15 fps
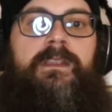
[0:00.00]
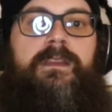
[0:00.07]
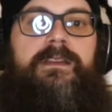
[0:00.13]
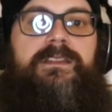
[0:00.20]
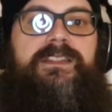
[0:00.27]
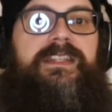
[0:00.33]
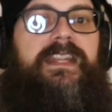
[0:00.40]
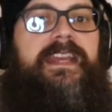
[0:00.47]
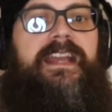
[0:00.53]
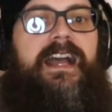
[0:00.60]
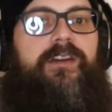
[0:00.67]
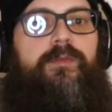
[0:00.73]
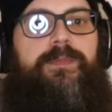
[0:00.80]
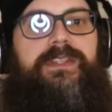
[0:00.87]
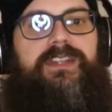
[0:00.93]
Today I
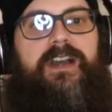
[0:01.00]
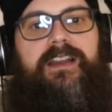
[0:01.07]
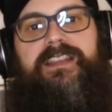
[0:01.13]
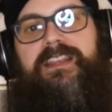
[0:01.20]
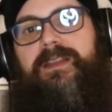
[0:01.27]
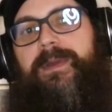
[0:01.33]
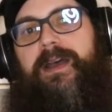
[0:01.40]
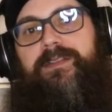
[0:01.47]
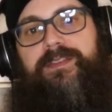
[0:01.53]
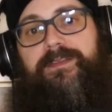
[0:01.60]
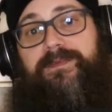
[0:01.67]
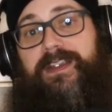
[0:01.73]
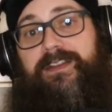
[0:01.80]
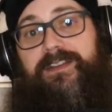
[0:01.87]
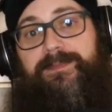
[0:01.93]
will be talking about the
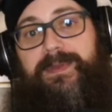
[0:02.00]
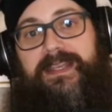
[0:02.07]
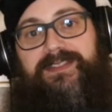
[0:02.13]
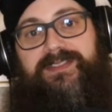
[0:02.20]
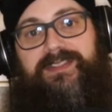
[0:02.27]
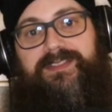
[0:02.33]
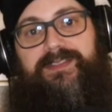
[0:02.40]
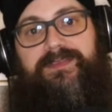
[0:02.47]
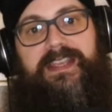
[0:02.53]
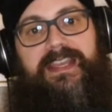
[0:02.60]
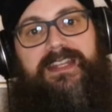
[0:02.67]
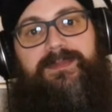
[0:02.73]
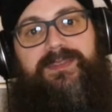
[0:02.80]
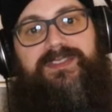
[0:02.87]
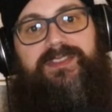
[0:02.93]
very basics of
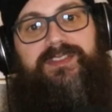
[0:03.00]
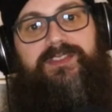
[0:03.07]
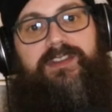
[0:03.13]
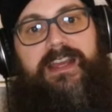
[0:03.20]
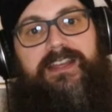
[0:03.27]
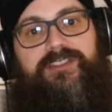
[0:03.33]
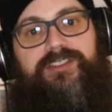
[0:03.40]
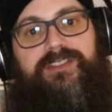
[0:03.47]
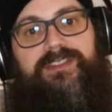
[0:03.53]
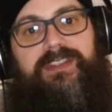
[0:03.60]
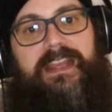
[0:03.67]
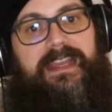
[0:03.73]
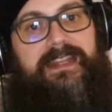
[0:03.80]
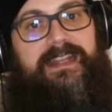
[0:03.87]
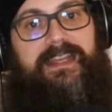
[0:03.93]
cannabis extraction
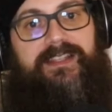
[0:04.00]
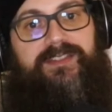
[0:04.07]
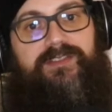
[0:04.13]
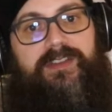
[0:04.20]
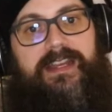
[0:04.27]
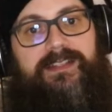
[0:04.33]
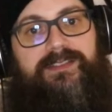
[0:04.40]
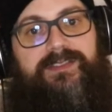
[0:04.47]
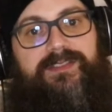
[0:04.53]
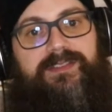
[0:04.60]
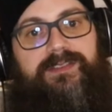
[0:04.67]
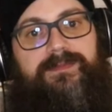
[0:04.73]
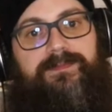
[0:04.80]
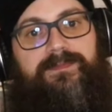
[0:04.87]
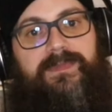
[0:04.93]
and
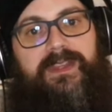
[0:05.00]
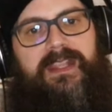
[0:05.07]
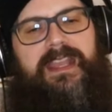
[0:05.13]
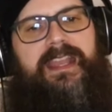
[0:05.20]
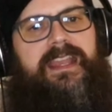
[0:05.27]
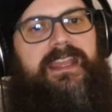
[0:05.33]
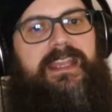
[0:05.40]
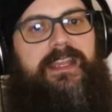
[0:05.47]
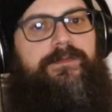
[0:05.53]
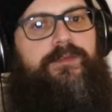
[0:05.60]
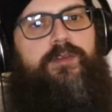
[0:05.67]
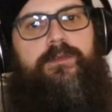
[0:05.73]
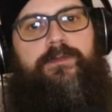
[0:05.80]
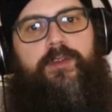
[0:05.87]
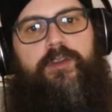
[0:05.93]
extracts. If
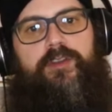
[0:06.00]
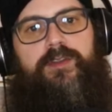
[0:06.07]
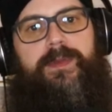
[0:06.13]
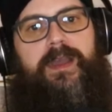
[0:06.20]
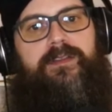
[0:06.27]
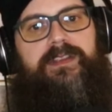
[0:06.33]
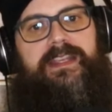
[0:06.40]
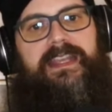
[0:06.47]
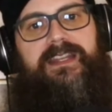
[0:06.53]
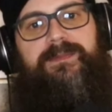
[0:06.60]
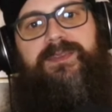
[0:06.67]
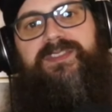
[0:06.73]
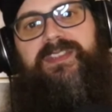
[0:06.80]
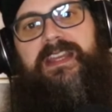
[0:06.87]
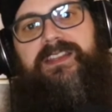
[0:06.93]
you have heard about
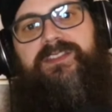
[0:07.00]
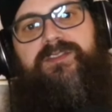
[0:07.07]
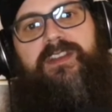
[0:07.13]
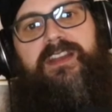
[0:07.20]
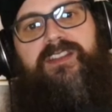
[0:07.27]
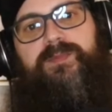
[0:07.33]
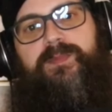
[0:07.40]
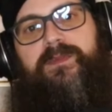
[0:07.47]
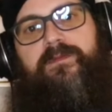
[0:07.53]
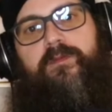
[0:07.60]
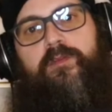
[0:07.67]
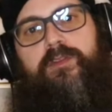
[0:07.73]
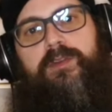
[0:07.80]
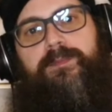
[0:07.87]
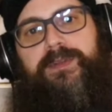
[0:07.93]
cannabis extracts
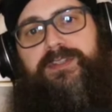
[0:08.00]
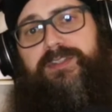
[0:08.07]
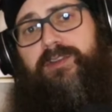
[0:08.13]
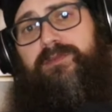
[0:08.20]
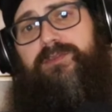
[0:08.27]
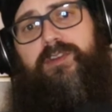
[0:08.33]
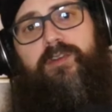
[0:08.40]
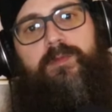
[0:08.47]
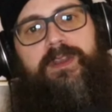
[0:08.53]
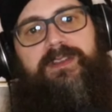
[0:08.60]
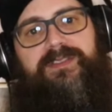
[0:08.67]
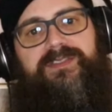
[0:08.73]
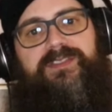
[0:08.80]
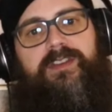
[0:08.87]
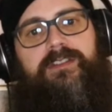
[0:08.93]
before but don't know where to
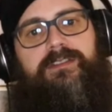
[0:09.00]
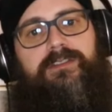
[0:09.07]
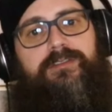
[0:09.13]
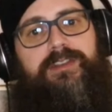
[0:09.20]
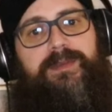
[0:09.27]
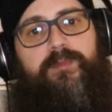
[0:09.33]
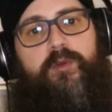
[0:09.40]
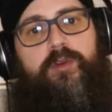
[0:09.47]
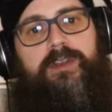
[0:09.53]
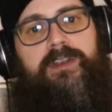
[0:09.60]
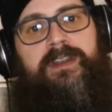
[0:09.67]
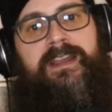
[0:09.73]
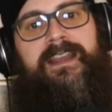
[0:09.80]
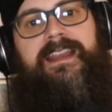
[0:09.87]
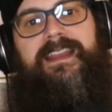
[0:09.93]
start learning
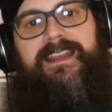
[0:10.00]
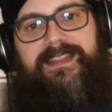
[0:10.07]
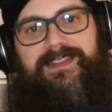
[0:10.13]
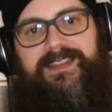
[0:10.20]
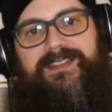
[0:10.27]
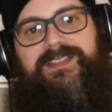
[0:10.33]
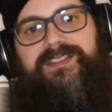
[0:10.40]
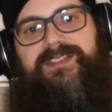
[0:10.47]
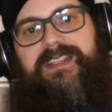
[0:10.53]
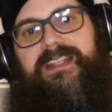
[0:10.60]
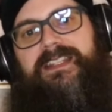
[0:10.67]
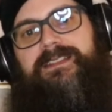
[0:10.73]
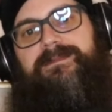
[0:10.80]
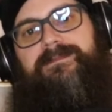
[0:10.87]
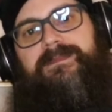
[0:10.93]
more, this is it.